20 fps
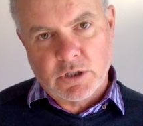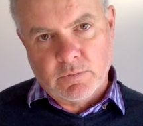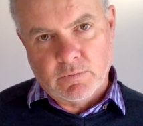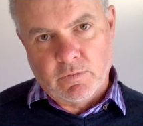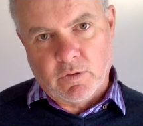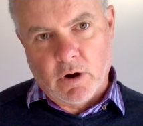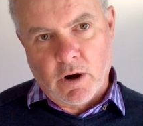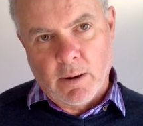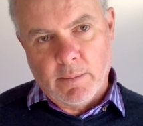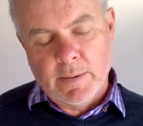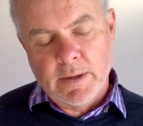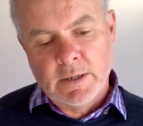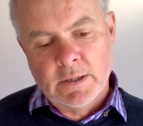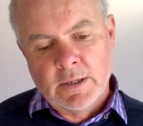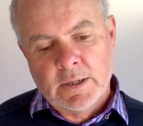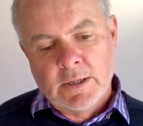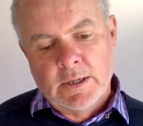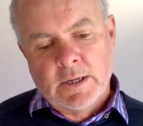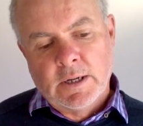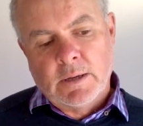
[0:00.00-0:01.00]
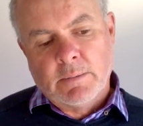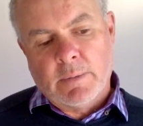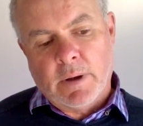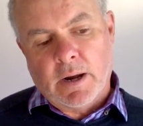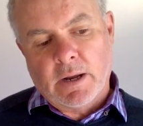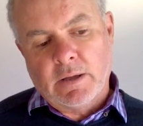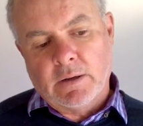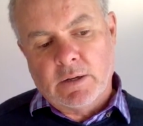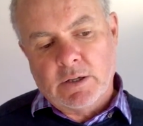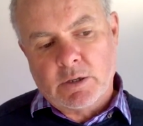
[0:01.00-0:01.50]
environment, but
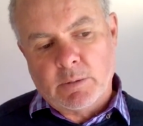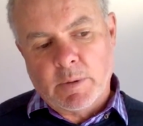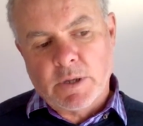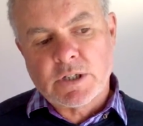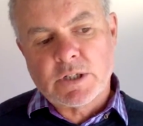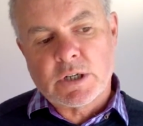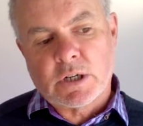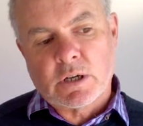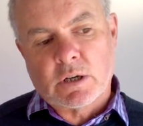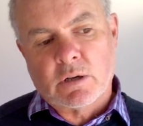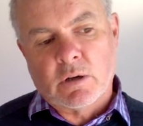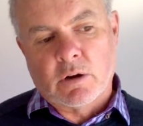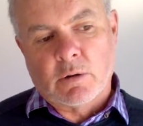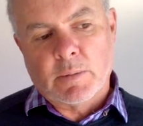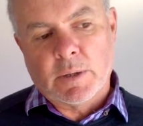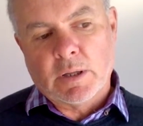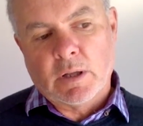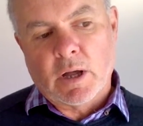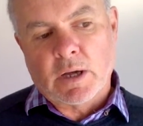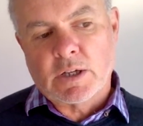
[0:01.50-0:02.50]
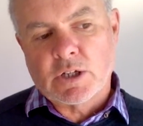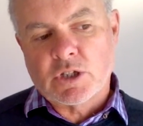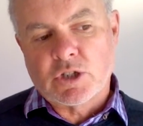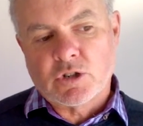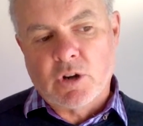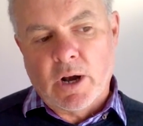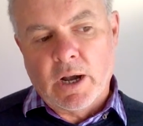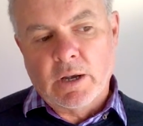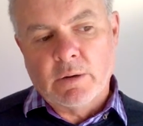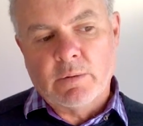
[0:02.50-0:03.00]
in a domestic economy like
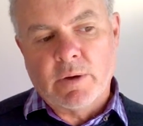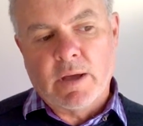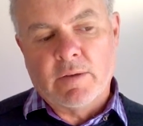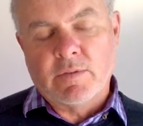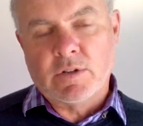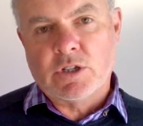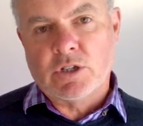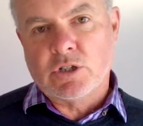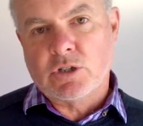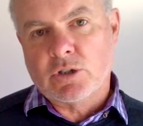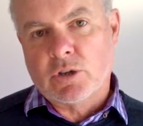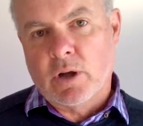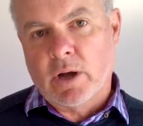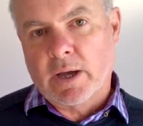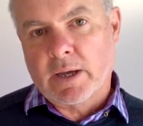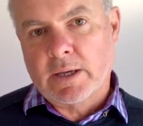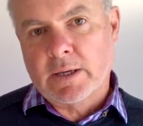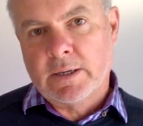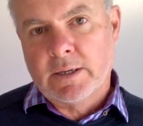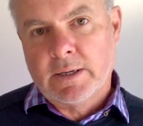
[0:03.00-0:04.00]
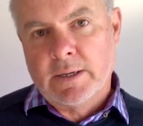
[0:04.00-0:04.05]
Australia, we have issues like